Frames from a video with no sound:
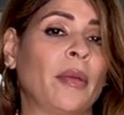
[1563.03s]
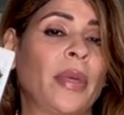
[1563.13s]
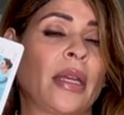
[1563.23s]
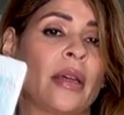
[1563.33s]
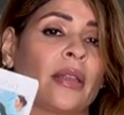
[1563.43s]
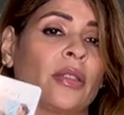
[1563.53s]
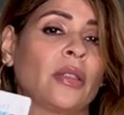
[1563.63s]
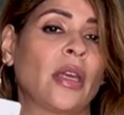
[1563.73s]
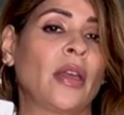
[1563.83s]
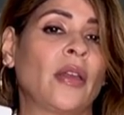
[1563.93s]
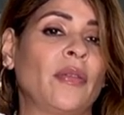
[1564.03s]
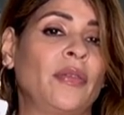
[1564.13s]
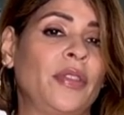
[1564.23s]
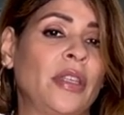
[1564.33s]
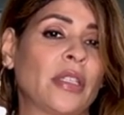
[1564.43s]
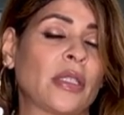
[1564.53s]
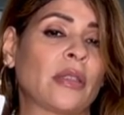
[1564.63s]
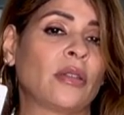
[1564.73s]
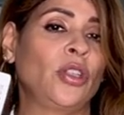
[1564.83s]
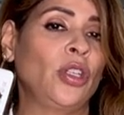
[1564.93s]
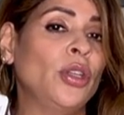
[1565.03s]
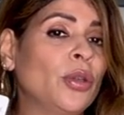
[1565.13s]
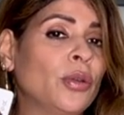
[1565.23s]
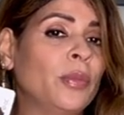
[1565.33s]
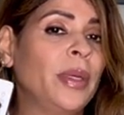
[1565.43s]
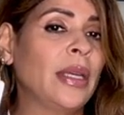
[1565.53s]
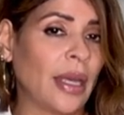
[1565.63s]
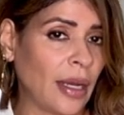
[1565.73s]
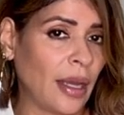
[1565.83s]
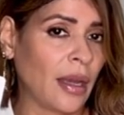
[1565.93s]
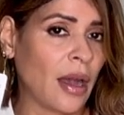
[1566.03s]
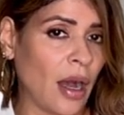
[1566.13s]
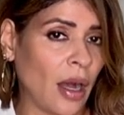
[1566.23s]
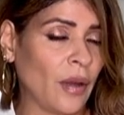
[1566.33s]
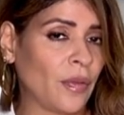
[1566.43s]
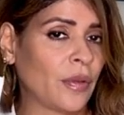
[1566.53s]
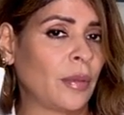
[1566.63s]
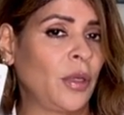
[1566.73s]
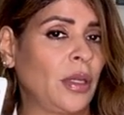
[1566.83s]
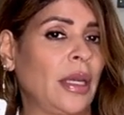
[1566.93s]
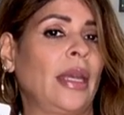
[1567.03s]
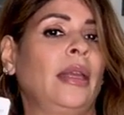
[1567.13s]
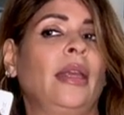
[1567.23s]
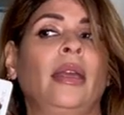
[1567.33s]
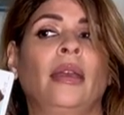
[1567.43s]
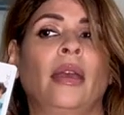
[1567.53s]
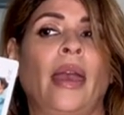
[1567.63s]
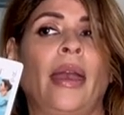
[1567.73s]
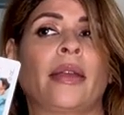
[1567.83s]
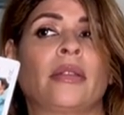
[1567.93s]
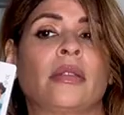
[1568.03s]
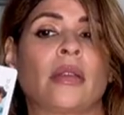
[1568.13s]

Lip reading: because this new beginning of communicating and